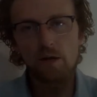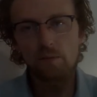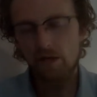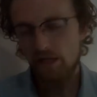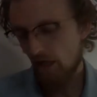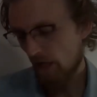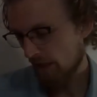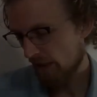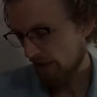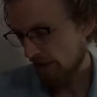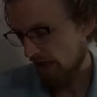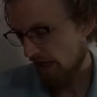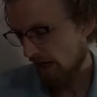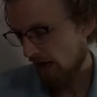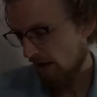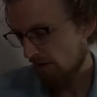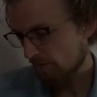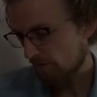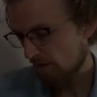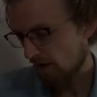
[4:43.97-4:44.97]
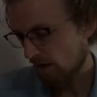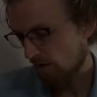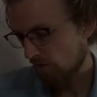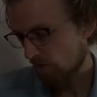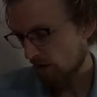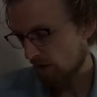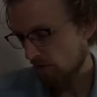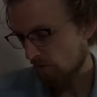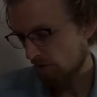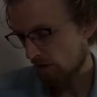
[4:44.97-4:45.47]
we cut it in half, and
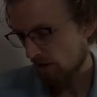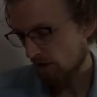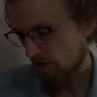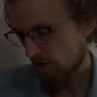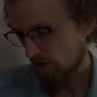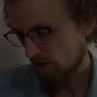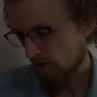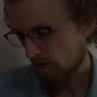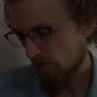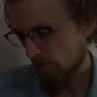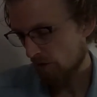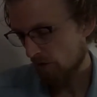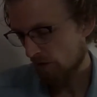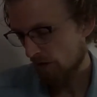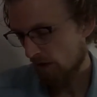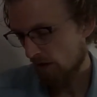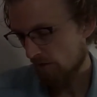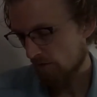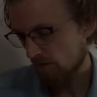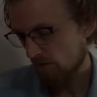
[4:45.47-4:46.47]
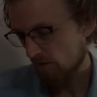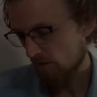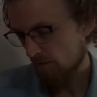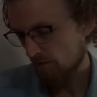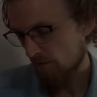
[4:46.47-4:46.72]
we recurse on both halves.